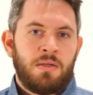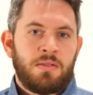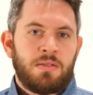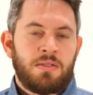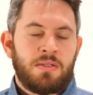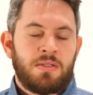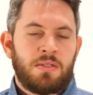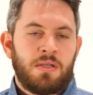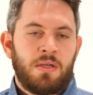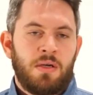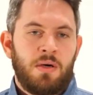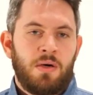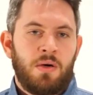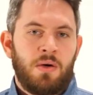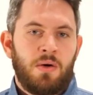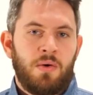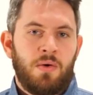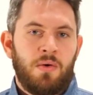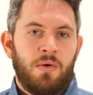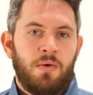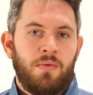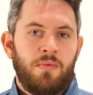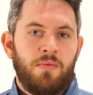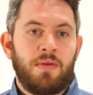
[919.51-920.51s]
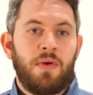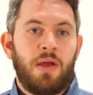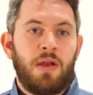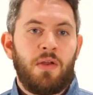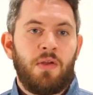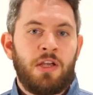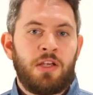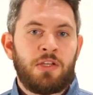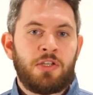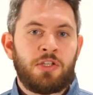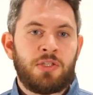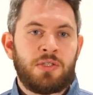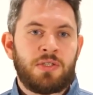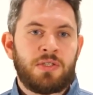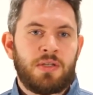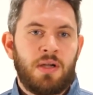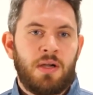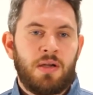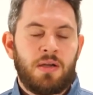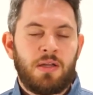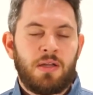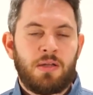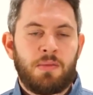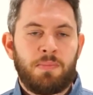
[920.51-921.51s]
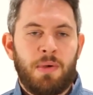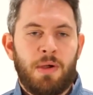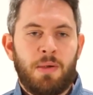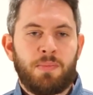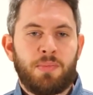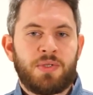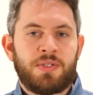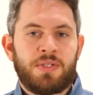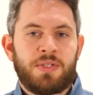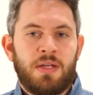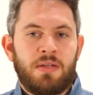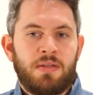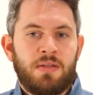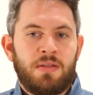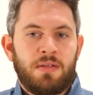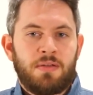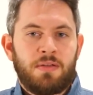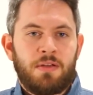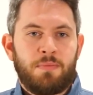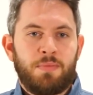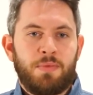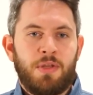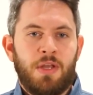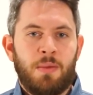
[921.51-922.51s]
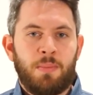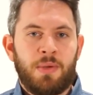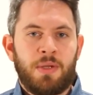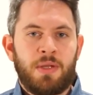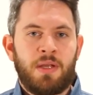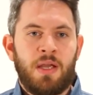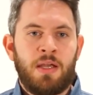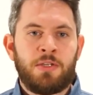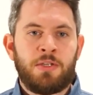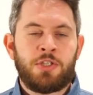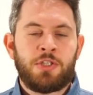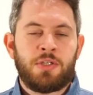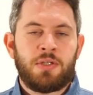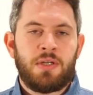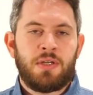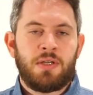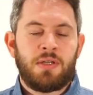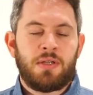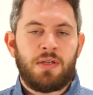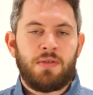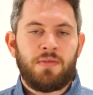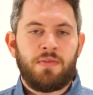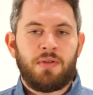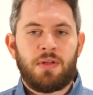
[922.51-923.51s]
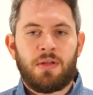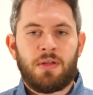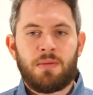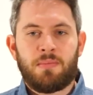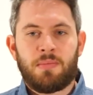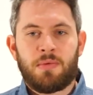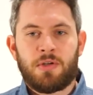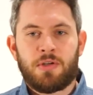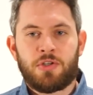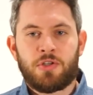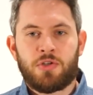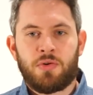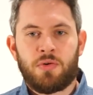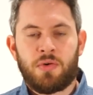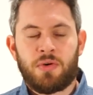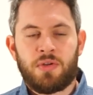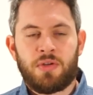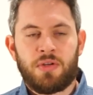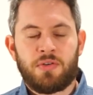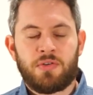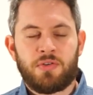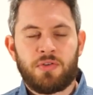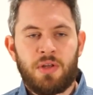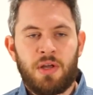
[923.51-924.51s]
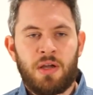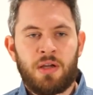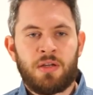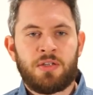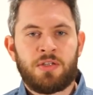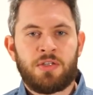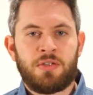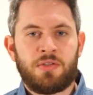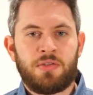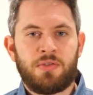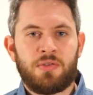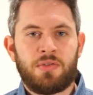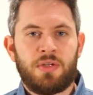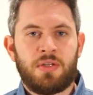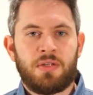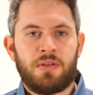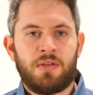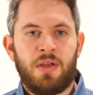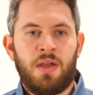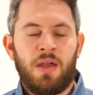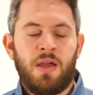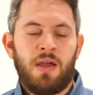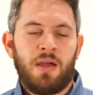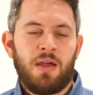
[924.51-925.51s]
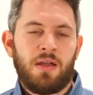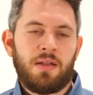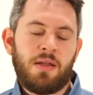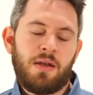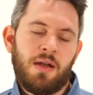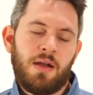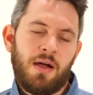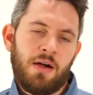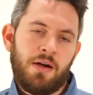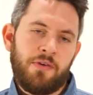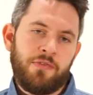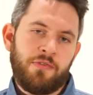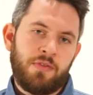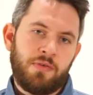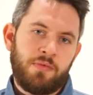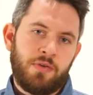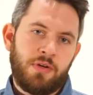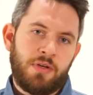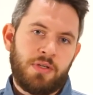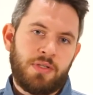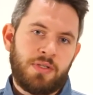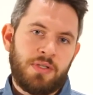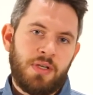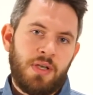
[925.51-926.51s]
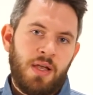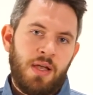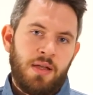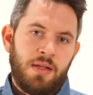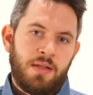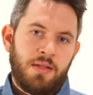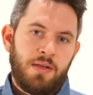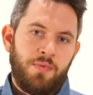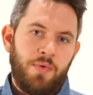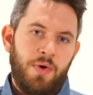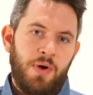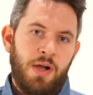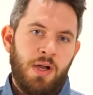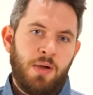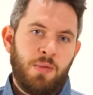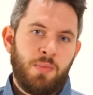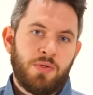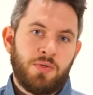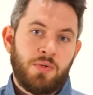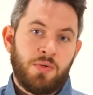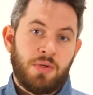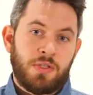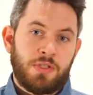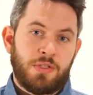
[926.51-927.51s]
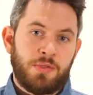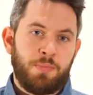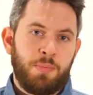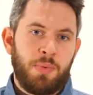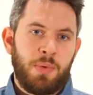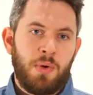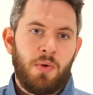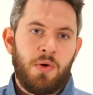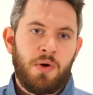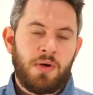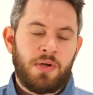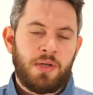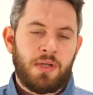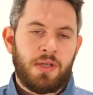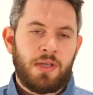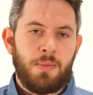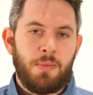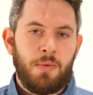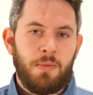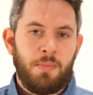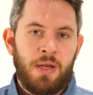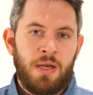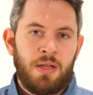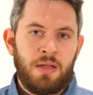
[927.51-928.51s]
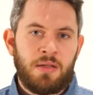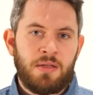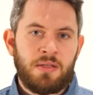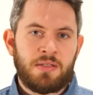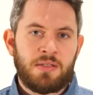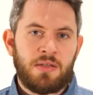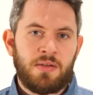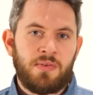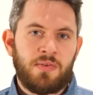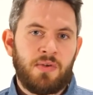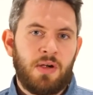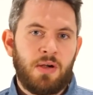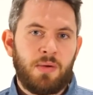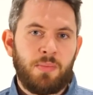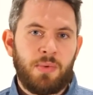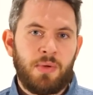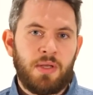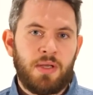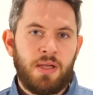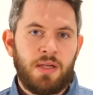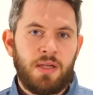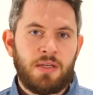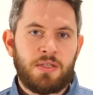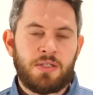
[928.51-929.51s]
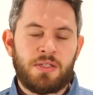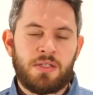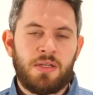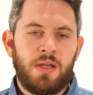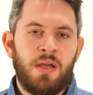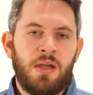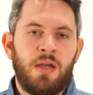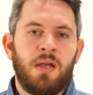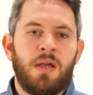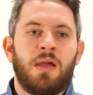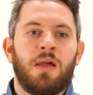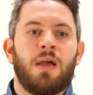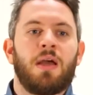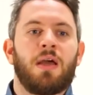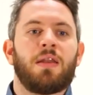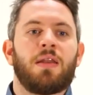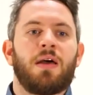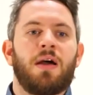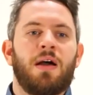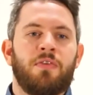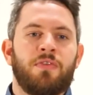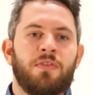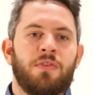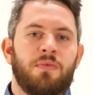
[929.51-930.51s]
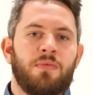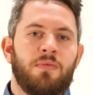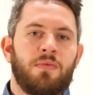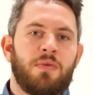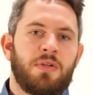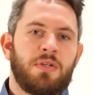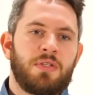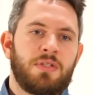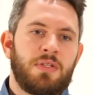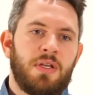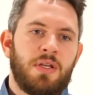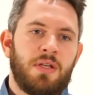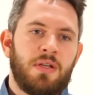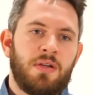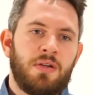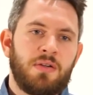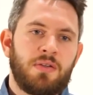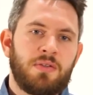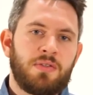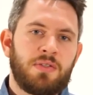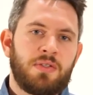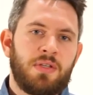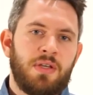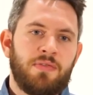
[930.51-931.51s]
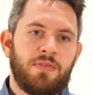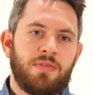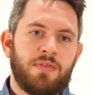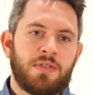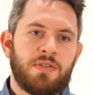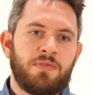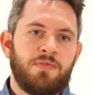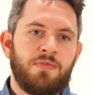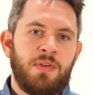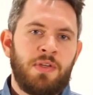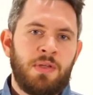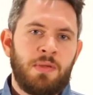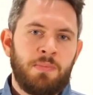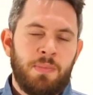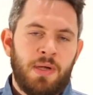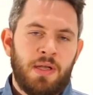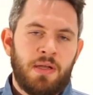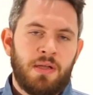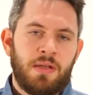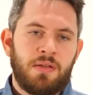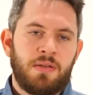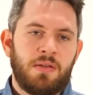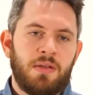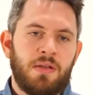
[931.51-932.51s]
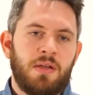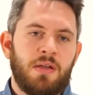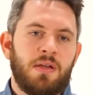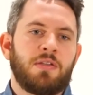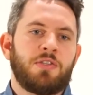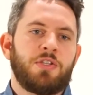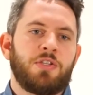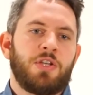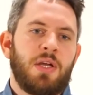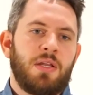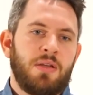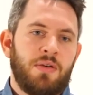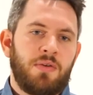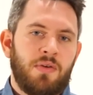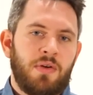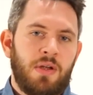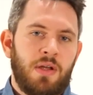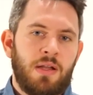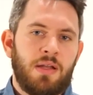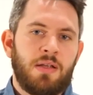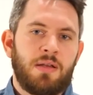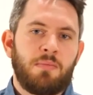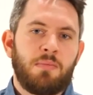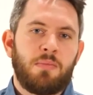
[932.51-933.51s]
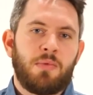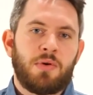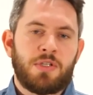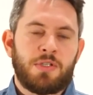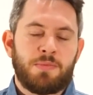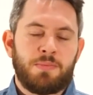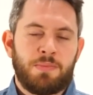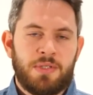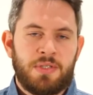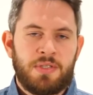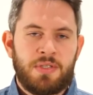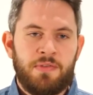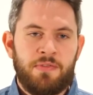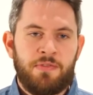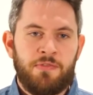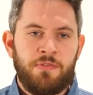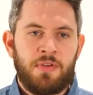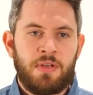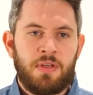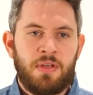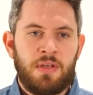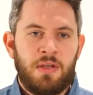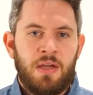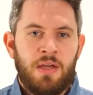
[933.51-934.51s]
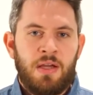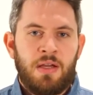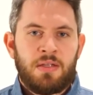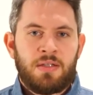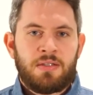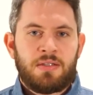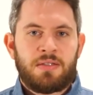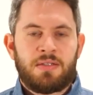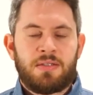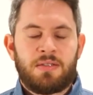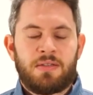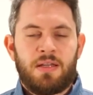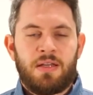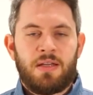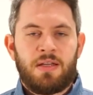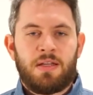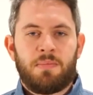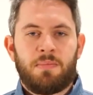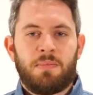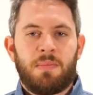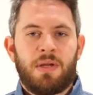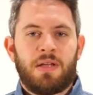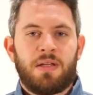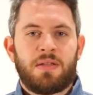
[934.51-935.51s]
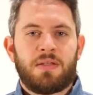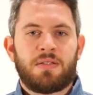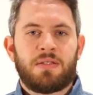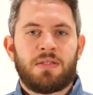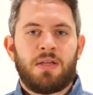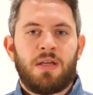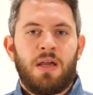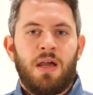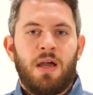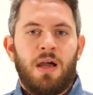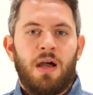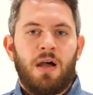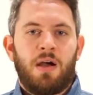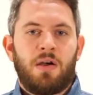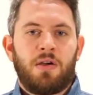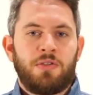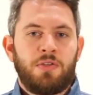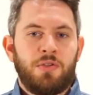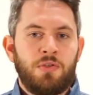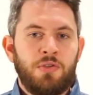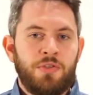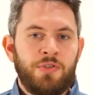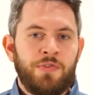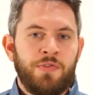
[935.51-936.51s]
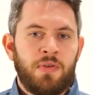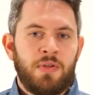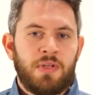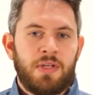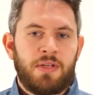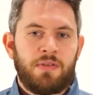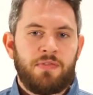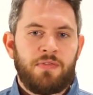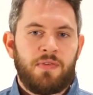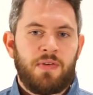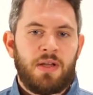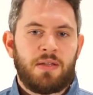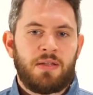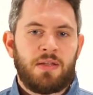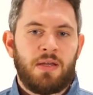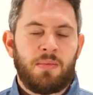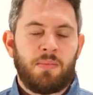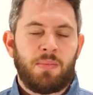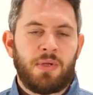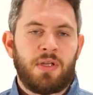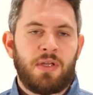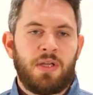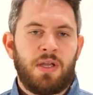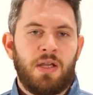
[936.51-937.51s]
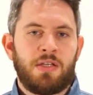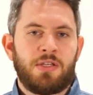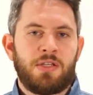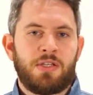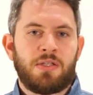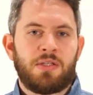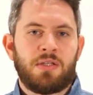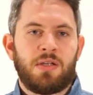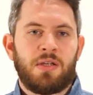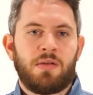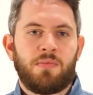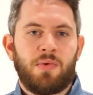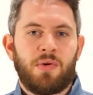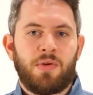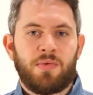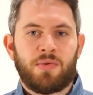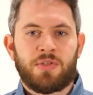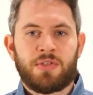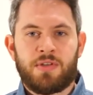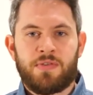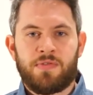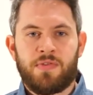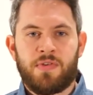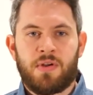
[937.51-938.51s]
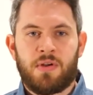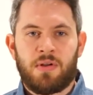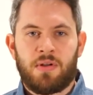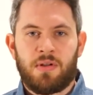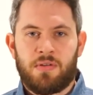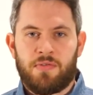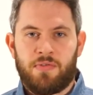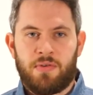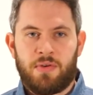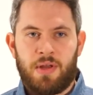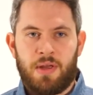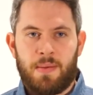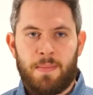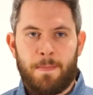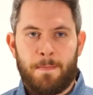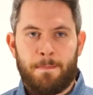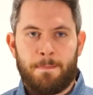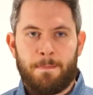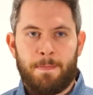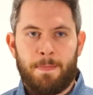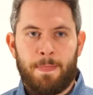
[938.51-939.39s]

So the evaluation started by presenting them the application and giving them a short introduction to it, and then afterwards they were able to explore the capabilities of our application, and afterwards they could give us feedback in general and more specific statements, how useful they find the application and what was difficult for them.